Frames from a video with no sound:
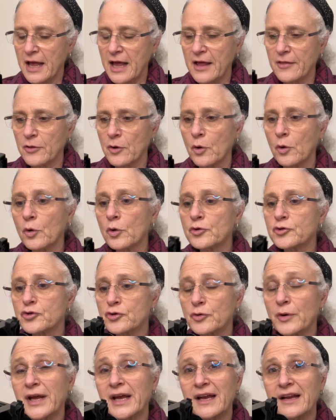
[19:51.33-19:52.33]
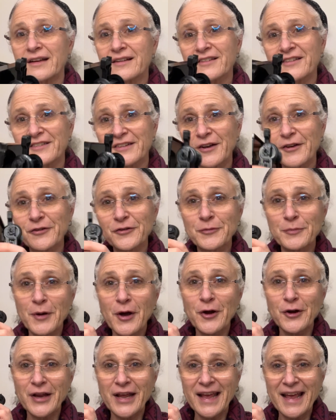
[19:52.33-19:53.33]
and the whole train sells
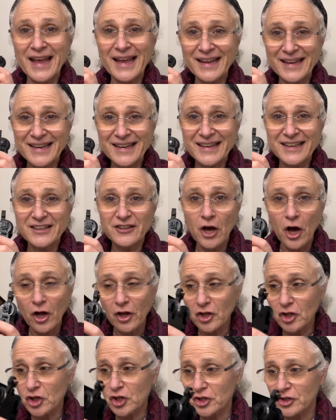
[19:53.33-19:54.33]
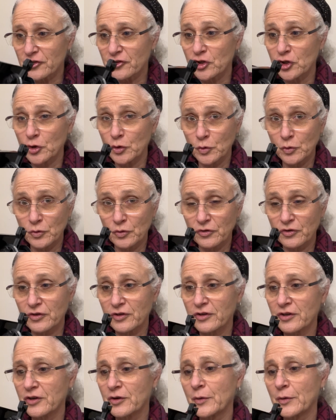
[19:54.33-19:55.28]
about $80 used.